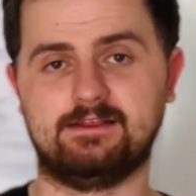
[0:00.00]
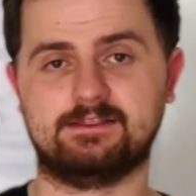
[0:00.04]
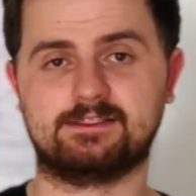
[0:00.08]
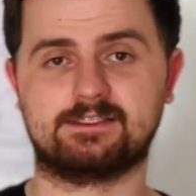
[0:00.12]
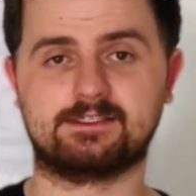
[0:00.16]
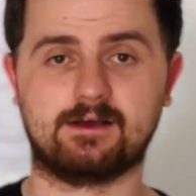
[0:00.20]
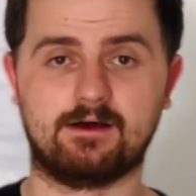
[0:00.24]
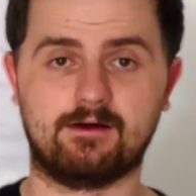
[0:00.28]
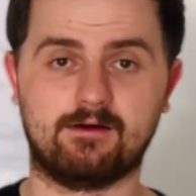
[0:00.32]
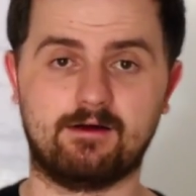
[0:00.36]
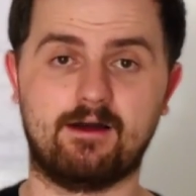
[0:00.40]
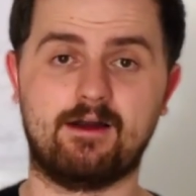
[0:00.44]

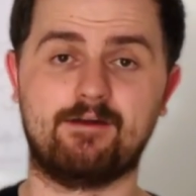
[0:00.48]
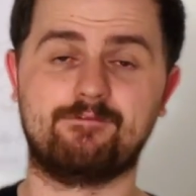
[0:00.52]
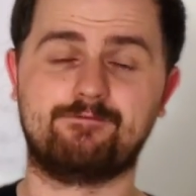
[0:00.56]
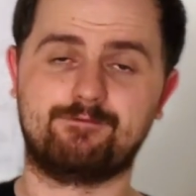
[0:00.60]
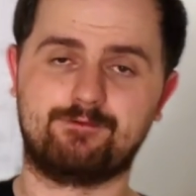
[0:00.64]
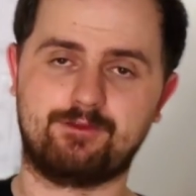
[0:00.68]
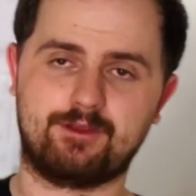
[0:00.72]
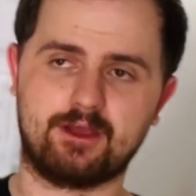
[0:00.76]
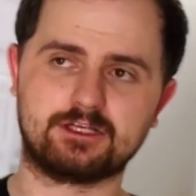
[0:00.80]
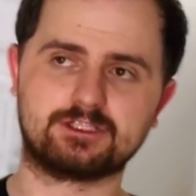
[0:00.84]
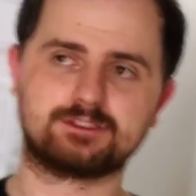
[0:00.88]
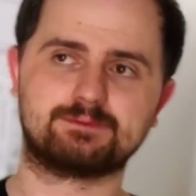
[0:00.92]
So
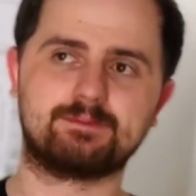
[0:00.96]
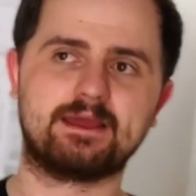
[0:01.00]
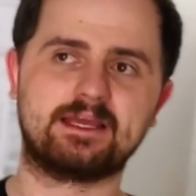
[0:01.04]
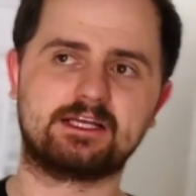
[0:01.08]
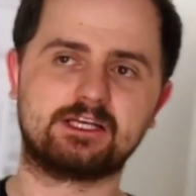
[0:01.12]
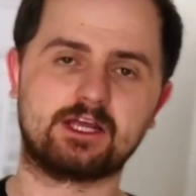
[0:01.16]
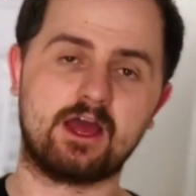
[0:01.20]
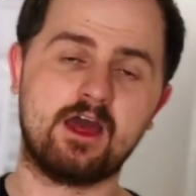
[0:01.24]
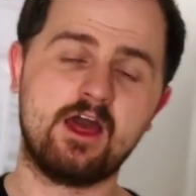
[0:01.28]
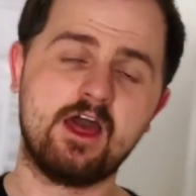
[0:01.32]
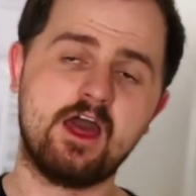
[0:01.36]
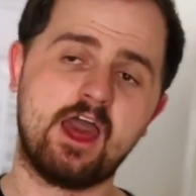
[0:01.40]
let's make
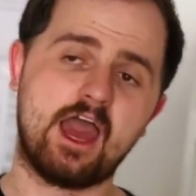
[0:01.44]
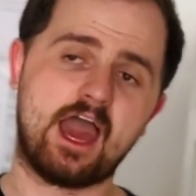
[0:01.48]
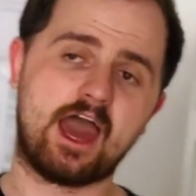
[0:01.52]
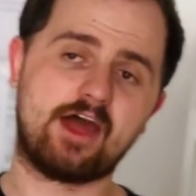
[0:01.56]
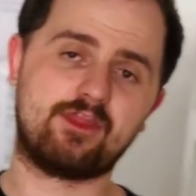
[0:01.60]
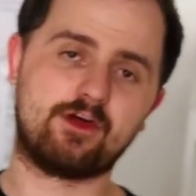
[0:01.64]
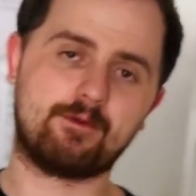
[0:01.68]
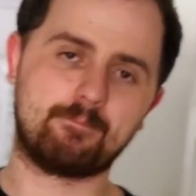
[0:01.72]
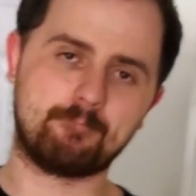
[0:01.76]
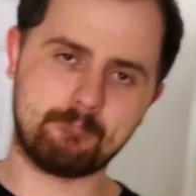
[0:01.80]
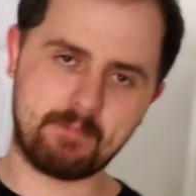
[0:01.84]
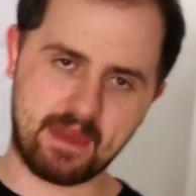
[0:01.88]
it, and
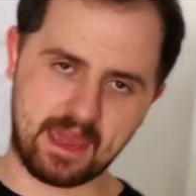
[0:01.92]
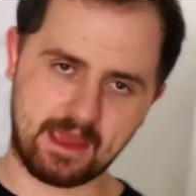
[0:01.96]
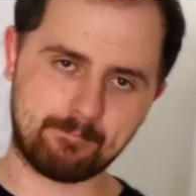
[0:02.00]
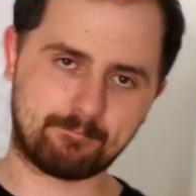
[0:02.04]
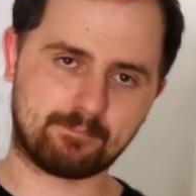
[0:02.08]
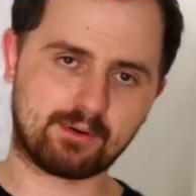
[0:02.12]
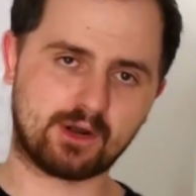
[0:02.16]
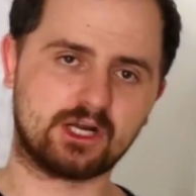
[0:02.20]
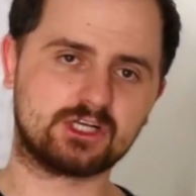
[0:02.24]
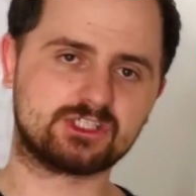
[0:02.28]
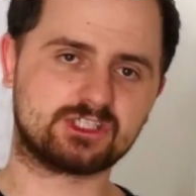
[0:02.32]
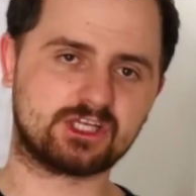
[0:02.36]
the main
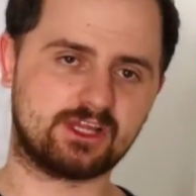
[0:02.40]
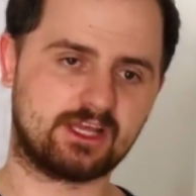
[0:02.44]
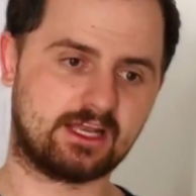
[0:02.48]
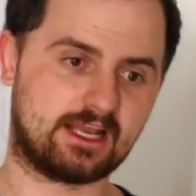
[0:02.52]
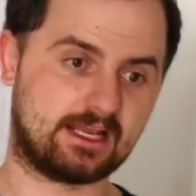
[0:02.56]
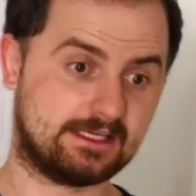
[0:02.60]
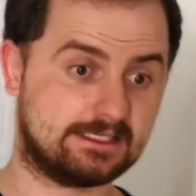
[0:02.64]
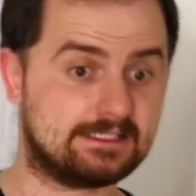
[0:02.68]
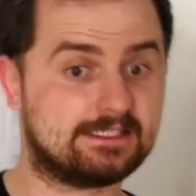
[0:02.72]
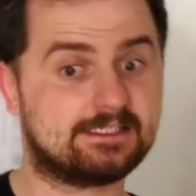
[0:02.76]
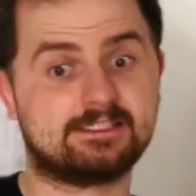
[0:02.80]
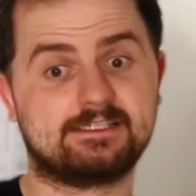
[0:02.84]
person
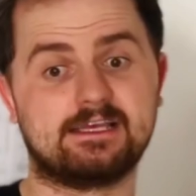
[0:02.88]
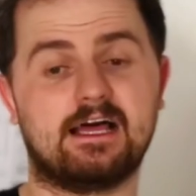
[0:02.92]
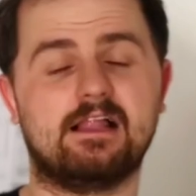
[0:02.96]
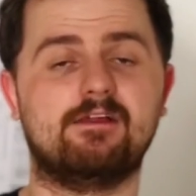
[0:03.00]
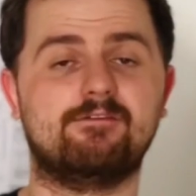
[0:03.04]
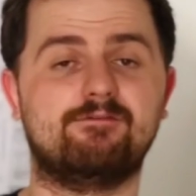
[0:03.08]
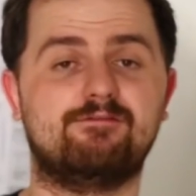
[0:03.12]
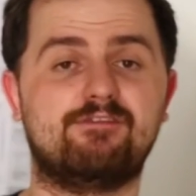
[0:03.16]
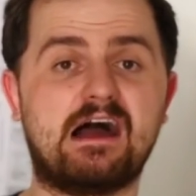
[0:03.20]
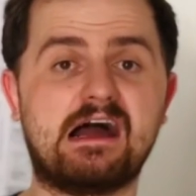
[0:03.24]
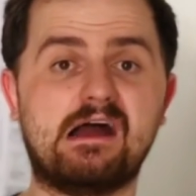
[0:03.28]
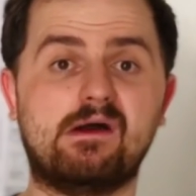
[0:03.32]
that is
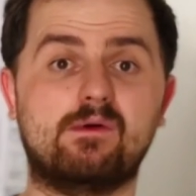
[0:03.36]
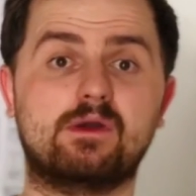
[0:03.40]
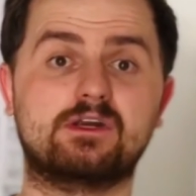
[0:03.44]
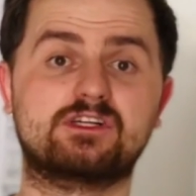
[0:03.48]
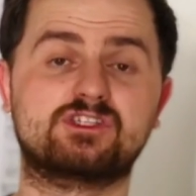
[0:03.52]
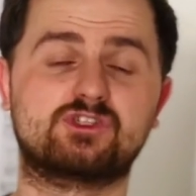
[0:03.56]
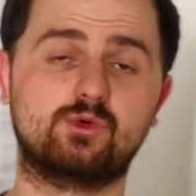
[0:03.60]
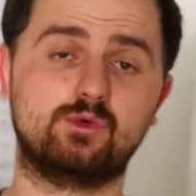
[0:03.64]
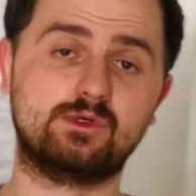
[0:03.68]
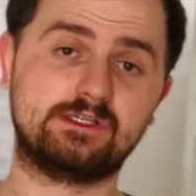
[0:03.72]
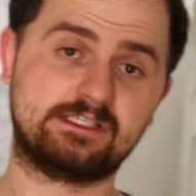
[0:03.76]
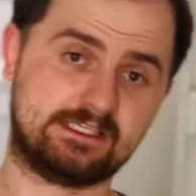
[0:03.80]
selling fireworks,
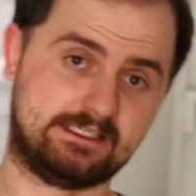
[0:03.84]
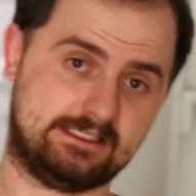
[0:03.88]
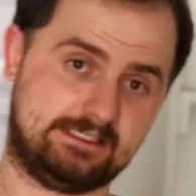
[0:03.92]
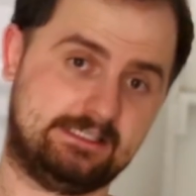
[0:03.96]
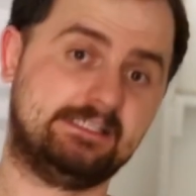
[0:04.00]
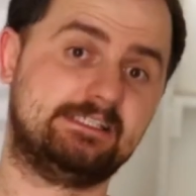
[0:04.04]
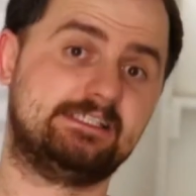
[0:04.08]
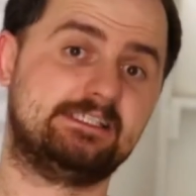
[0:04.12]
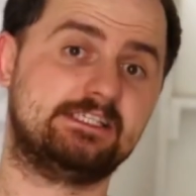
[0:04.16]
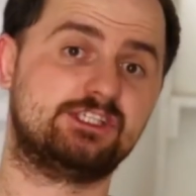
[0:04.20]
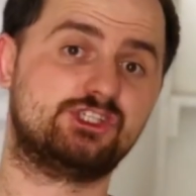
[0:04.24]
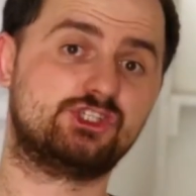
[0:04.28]
who
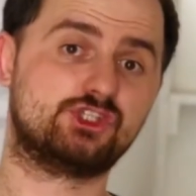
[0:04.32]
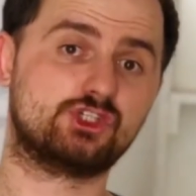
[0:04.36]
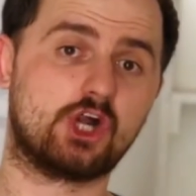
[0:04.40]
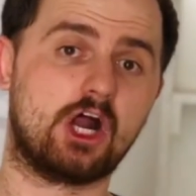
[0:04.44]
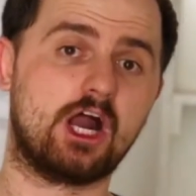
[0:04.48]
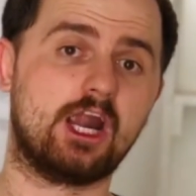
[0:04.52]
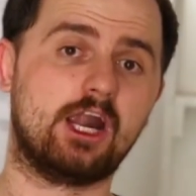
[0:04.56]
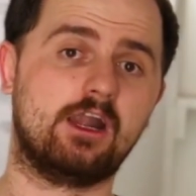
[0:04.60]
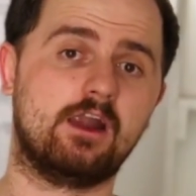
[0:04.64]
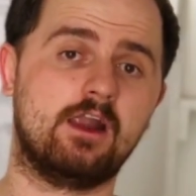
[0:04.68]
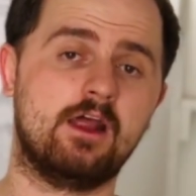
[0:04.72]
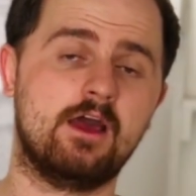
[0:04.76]
is
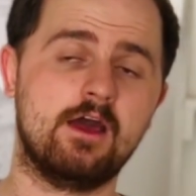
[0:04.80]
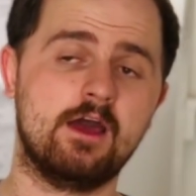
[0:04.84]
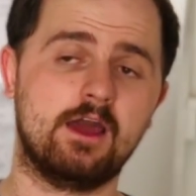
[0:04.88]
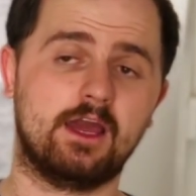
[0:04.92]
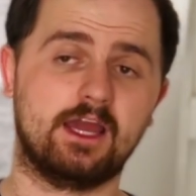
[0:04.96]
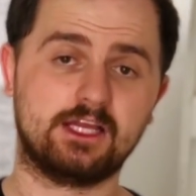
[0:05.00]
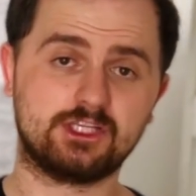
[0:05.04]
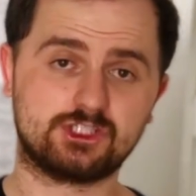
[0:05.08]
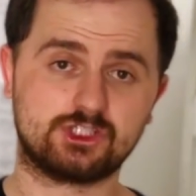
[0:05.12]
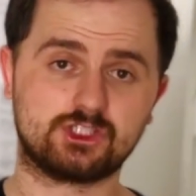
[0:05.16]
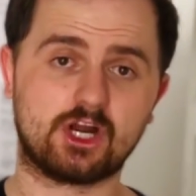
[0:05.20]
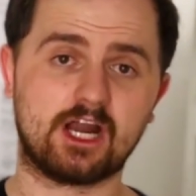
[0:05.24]

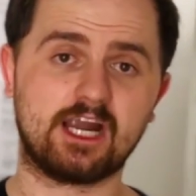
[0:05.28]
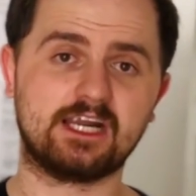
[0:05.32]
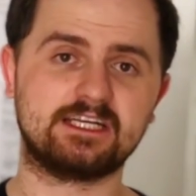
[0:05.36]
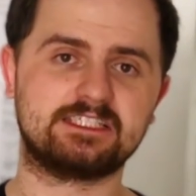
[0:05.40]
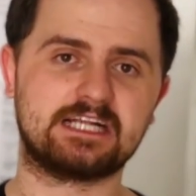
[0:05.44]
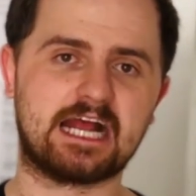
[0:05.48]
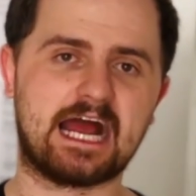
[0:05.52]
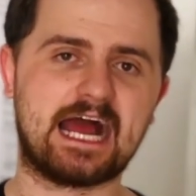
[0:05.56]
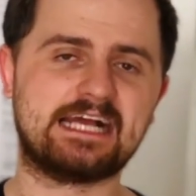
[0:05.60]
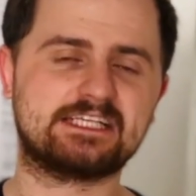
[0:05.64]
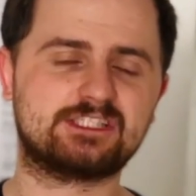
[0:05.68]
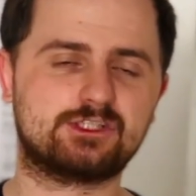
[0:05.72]
in charge,
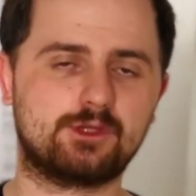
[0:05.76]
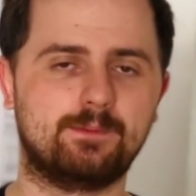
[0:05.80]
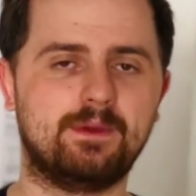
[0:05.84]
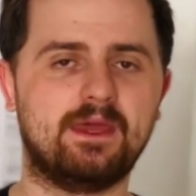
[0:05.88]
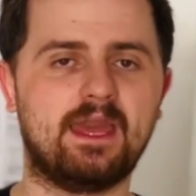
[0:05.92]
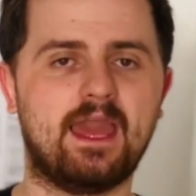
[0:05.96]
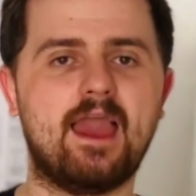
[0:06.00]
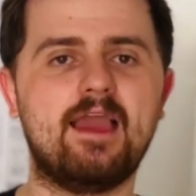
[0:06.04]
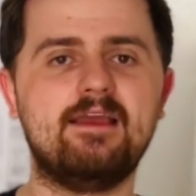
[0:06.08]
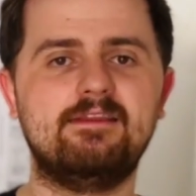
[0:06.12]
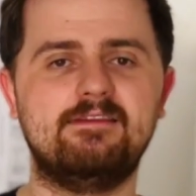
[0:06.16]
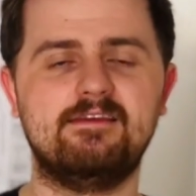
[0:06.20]
has to be
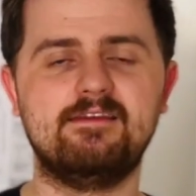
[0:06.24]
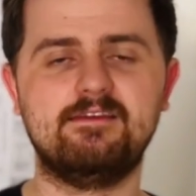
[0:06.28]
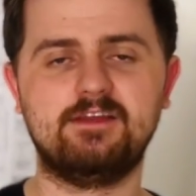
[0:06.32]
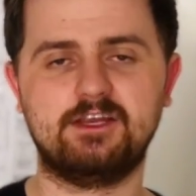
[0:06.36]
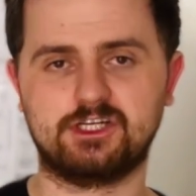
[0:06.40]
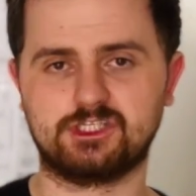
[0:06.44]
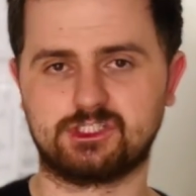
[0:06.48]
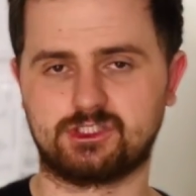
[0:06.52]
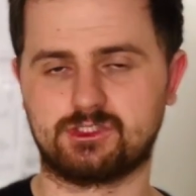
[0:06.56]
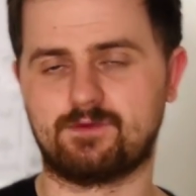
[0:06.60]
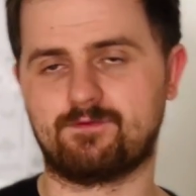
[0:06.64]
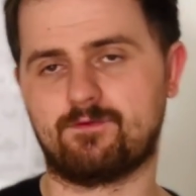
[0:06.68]
18
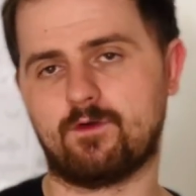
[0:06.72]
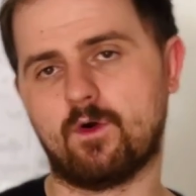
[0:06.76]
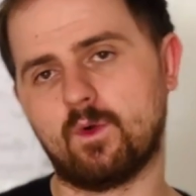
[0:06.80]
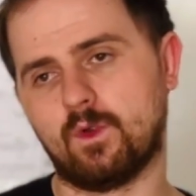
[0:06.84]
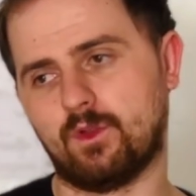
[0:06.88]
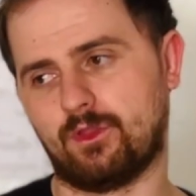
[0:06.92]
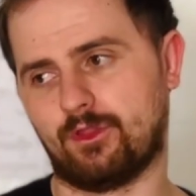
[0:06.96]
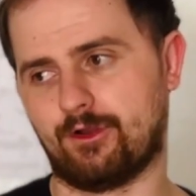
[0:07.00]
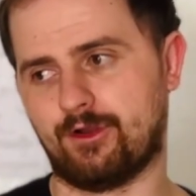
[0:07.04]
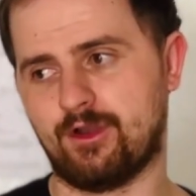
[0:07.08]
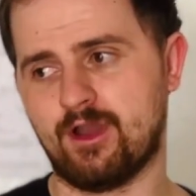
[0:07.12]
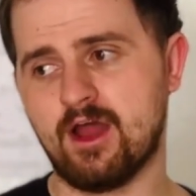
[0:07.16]
years or
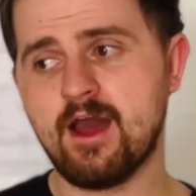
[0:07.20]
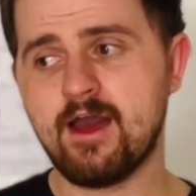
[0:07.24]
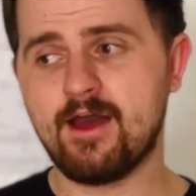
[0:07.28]
older.